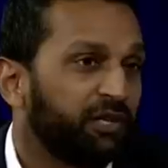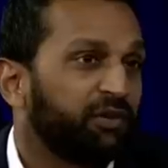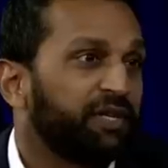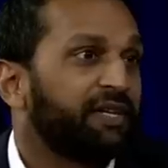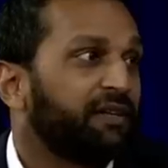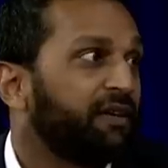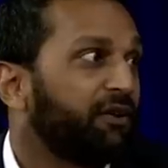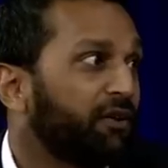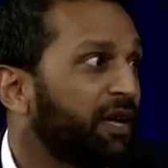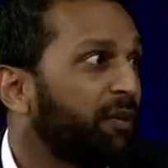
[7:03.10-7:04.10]
Clinton and her
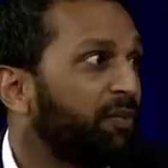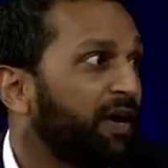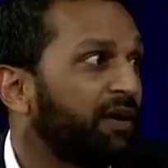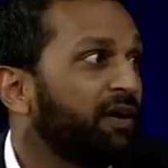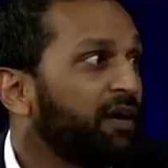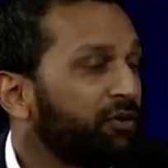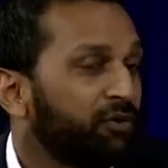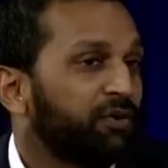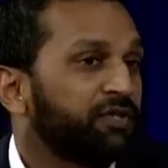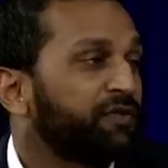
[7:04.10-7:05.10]
campaign through
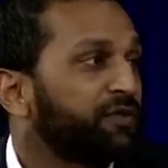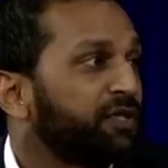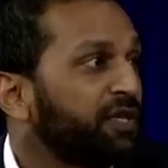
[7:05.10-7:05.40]
Christopher Steele.